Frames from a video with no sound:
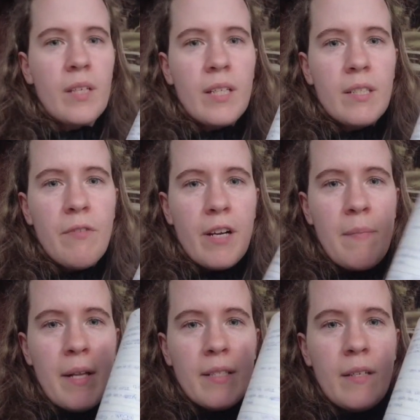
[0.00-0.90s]
It's very
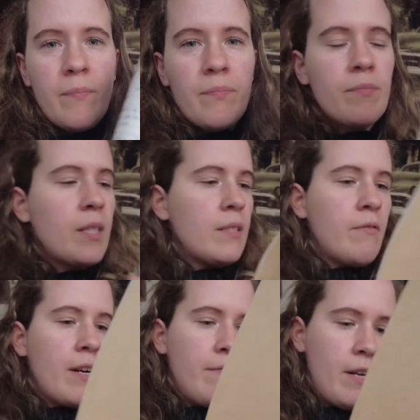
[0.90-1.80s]
messy. It's
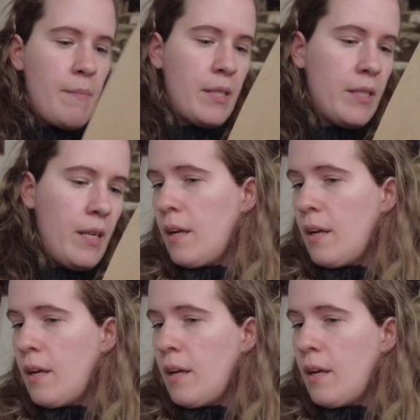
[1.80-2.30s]
very, very messy.